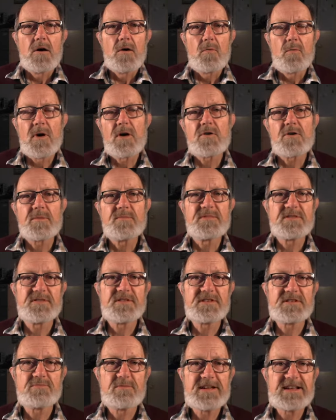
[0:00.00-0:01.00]
Welcome to
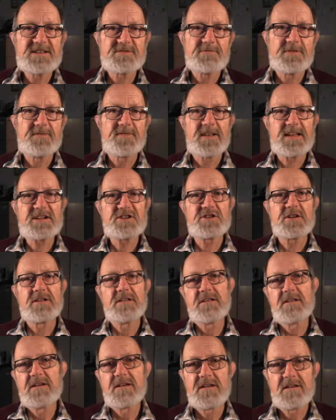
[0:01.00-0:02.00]
this week's
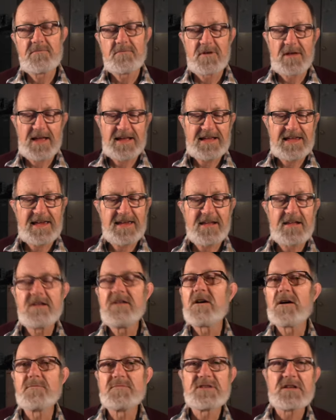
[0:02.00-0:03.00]
reflection.
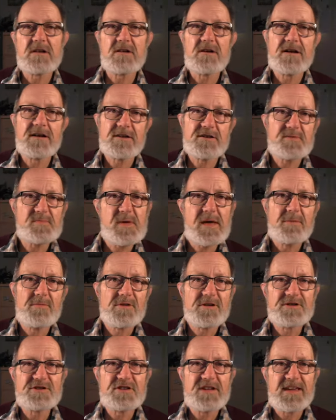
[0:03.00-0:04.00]
Again, I'm delighted to be able
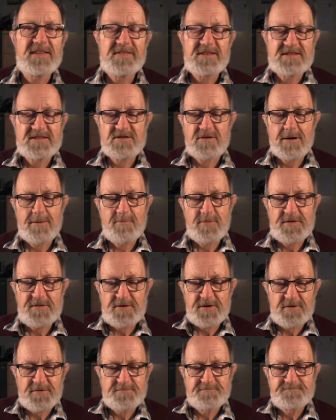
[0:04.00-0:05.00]
to share this time with
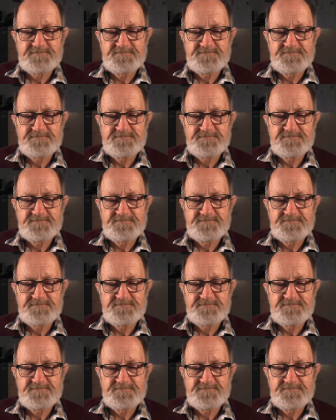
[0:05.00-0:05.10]
you.